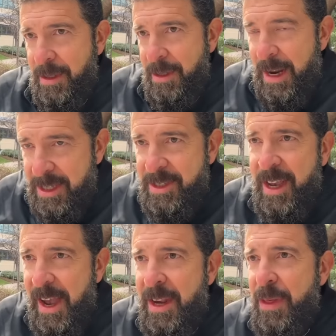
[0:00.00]
not
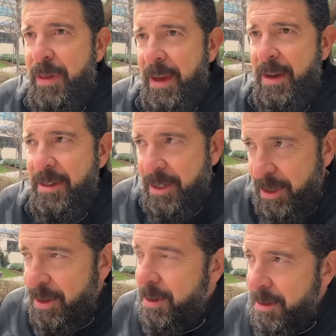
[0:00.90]
say anything
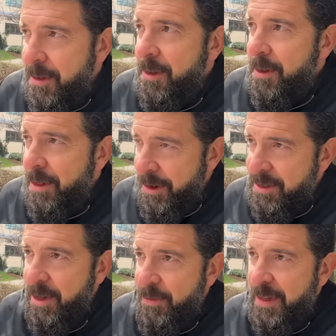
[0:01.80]
until there's
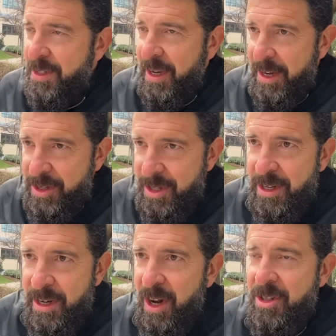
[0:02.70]
an investigation
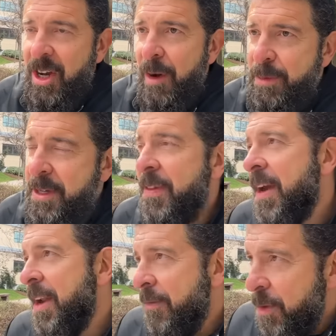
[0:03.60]
and an autopsy, and
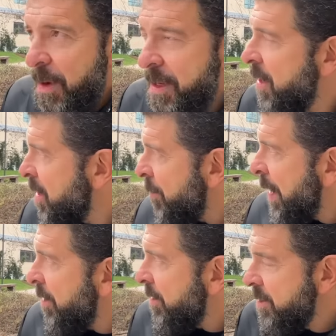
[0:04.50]
then everyone can come
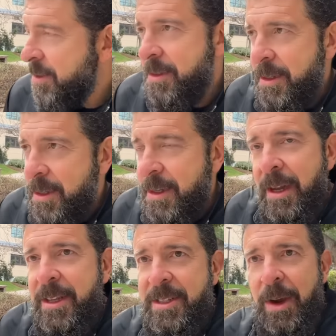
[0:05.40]
out
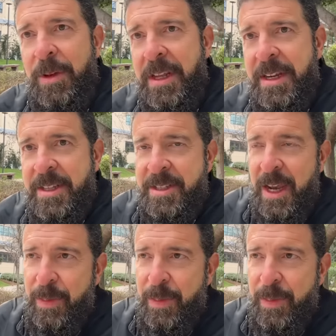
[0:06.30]
and say what they need to say.